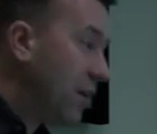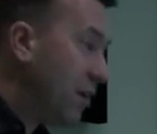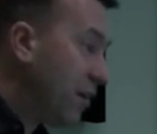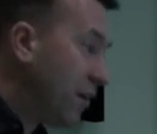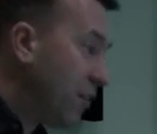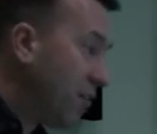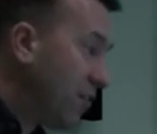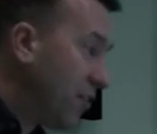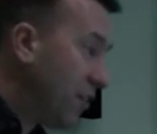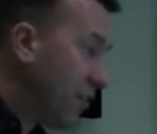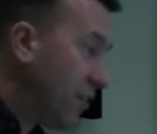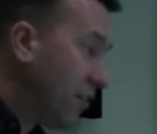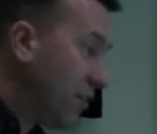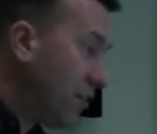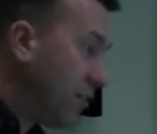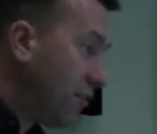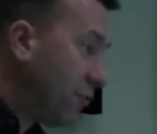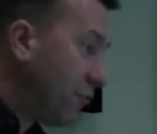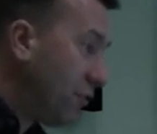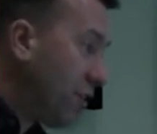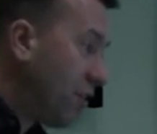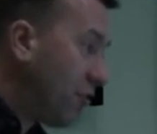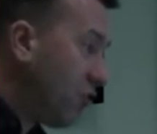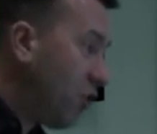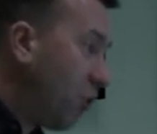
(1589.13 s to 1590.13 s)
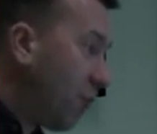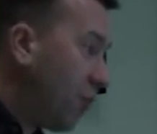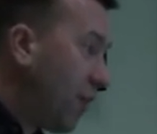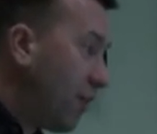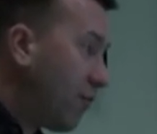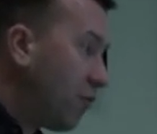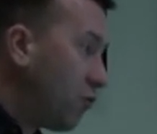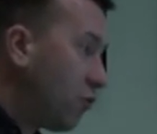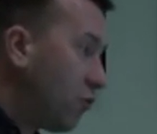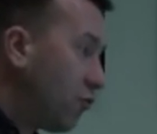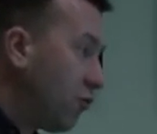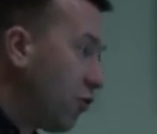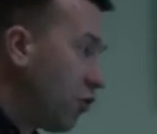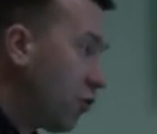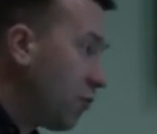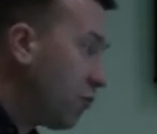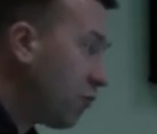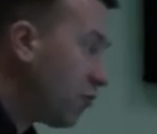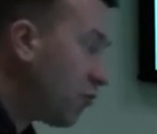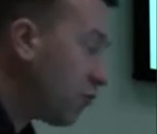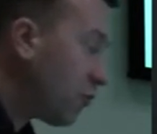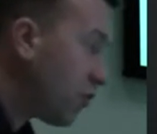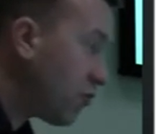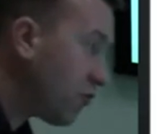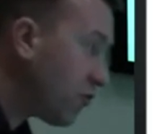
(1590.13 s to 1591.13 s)
you can see that the three top level
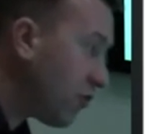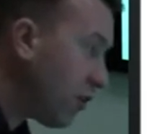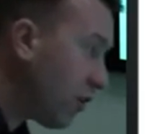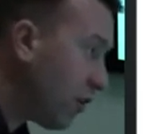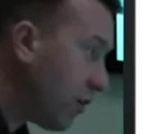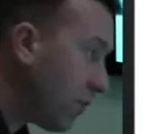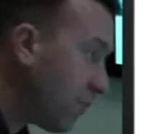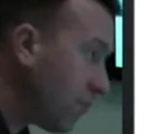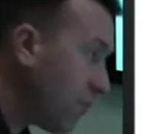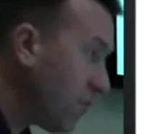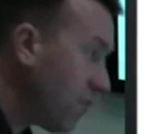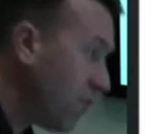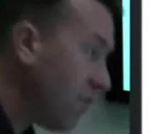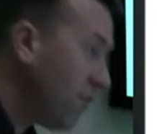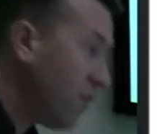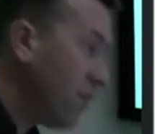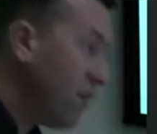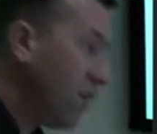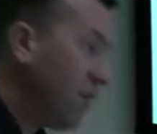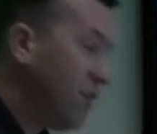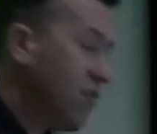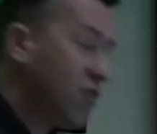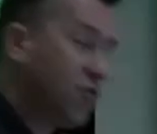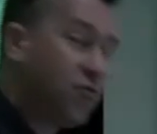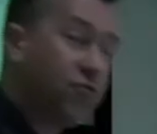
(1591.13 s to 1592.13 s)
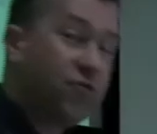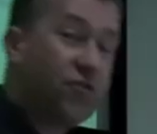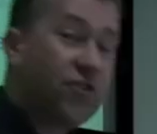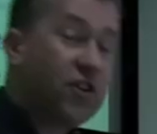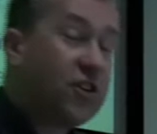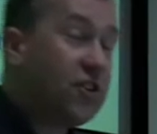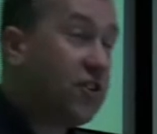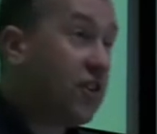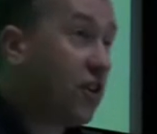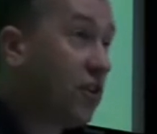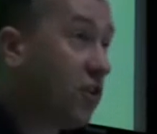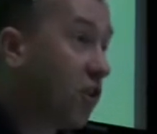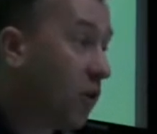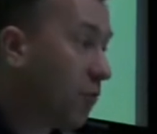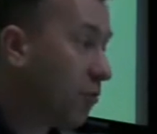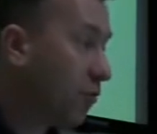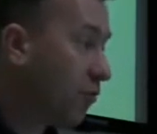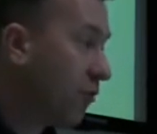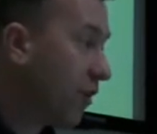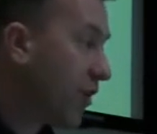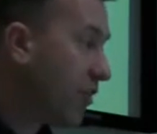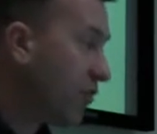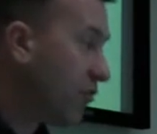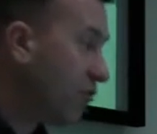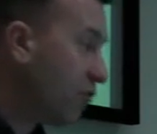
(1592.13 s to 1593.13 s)
groups, which are strategic and
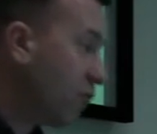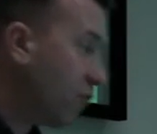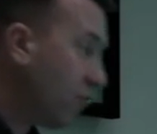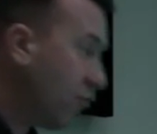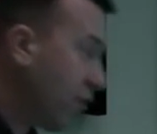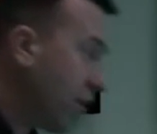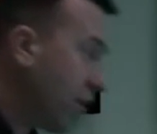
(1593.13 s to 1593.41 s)
operational